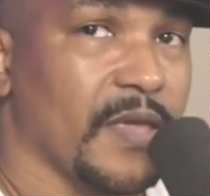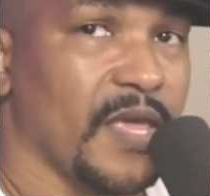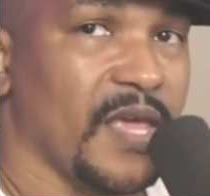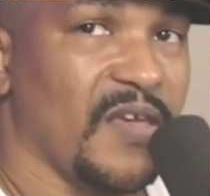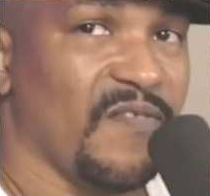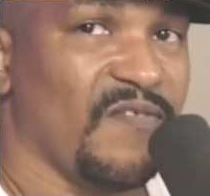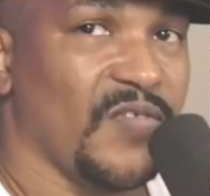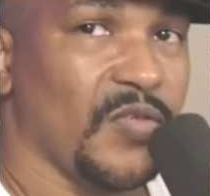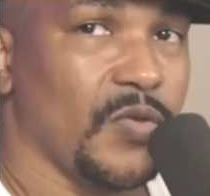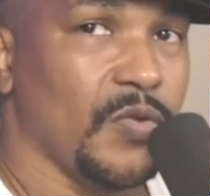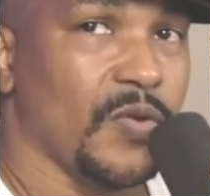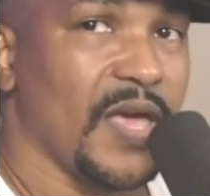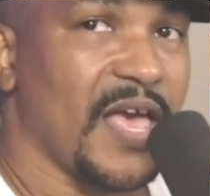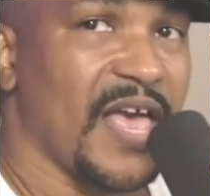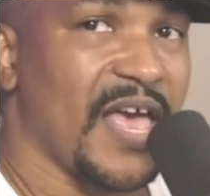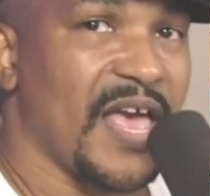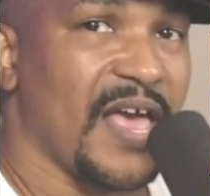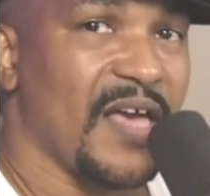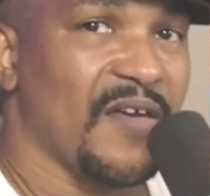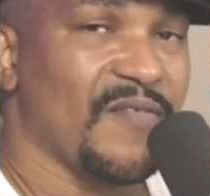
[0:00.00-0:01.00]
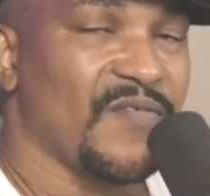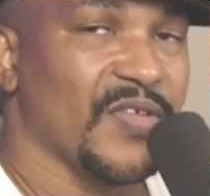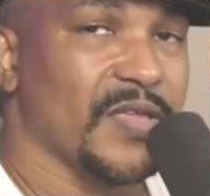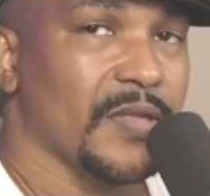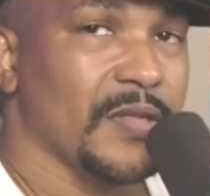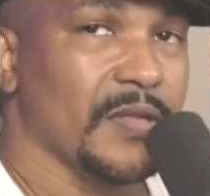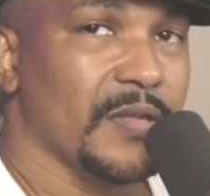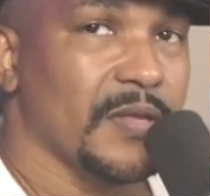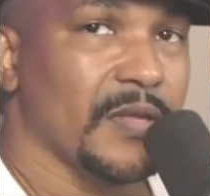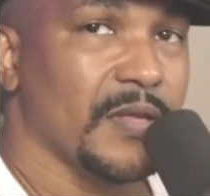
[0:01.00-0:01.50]
If you have
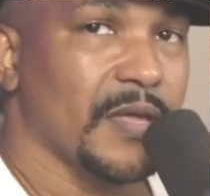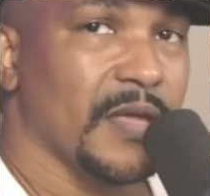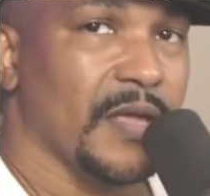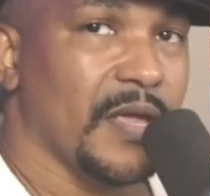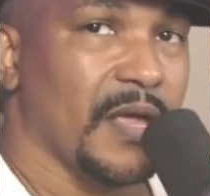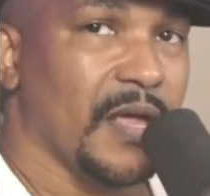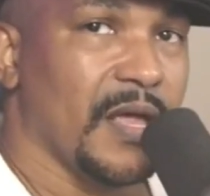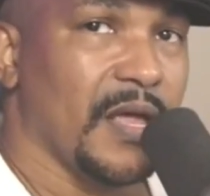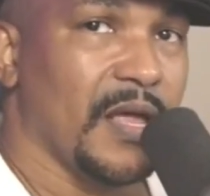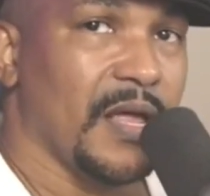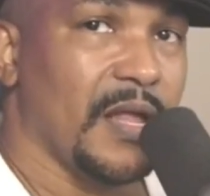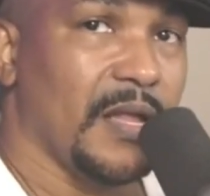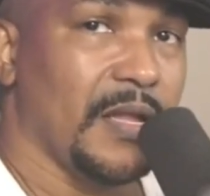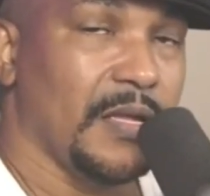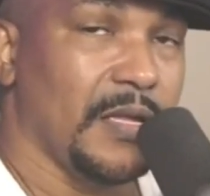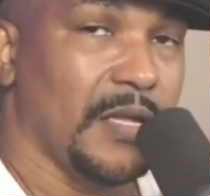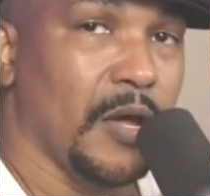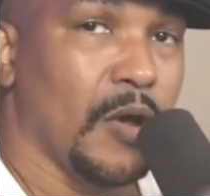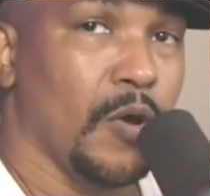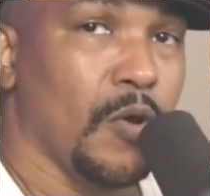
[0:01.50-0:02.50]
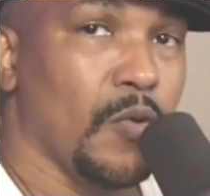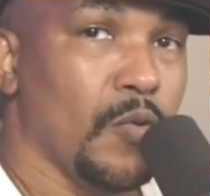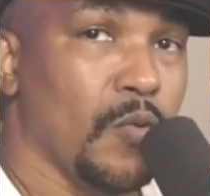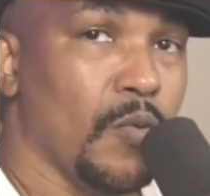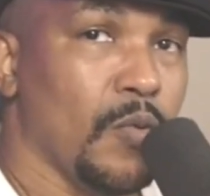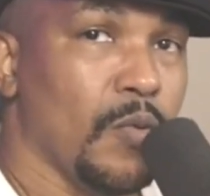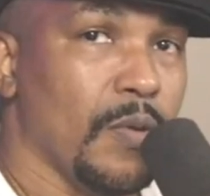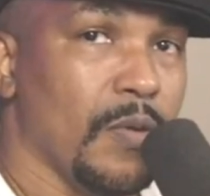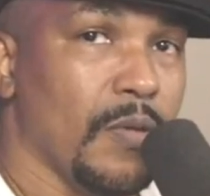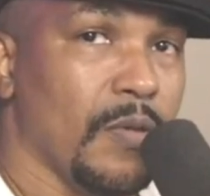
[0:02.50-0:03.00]
uh,
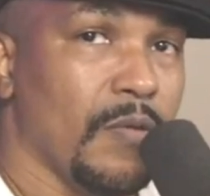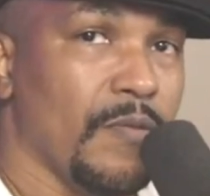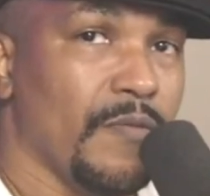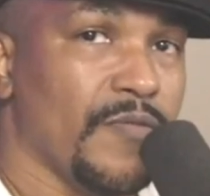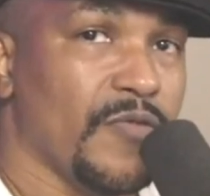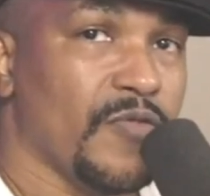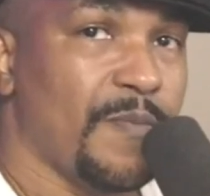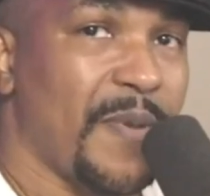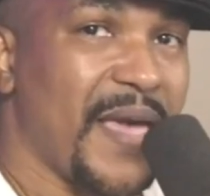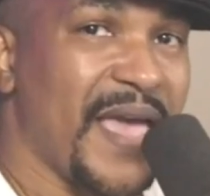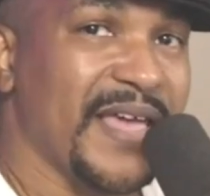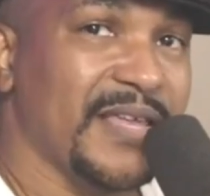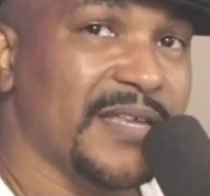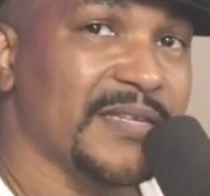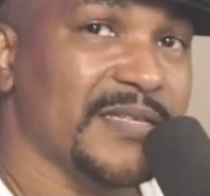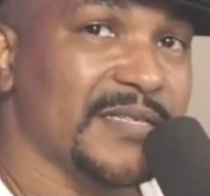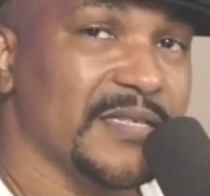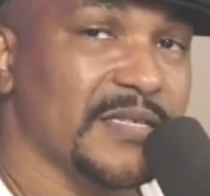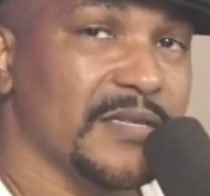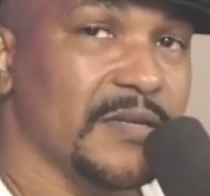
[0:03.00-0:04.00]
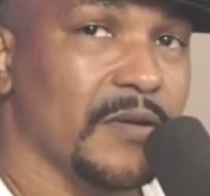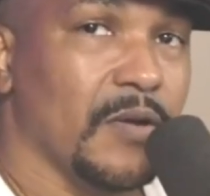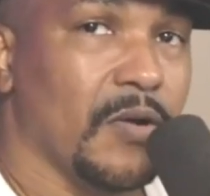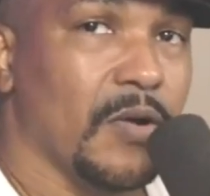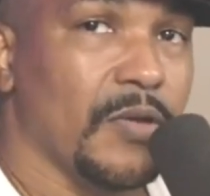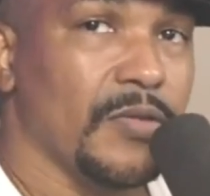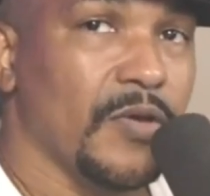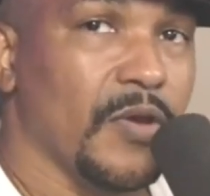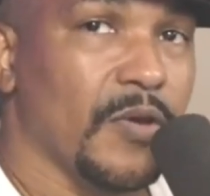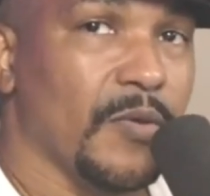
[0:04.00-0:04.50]
low specs
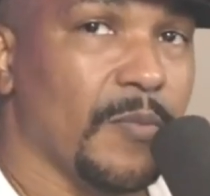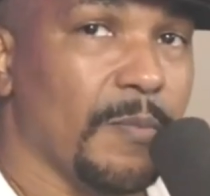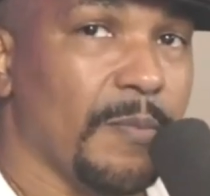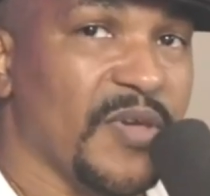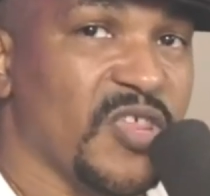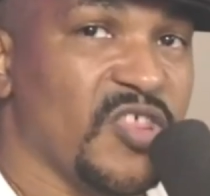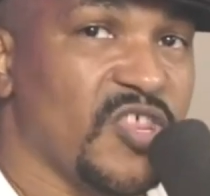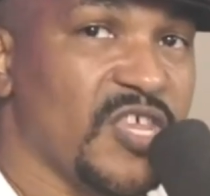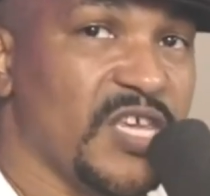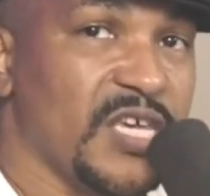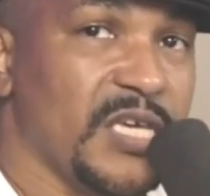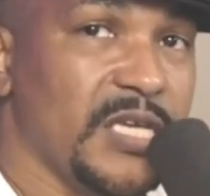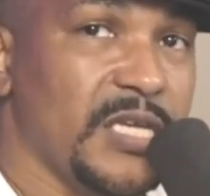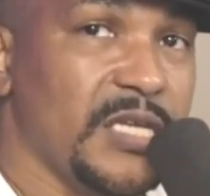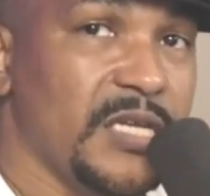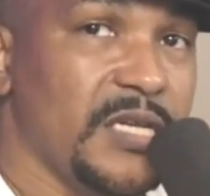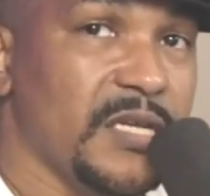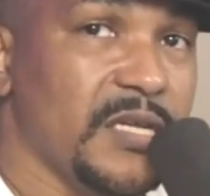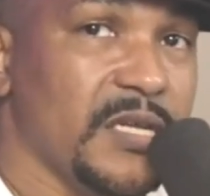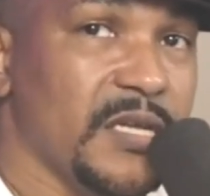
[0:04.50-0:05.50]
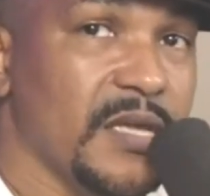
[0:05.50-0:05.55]
on your machine,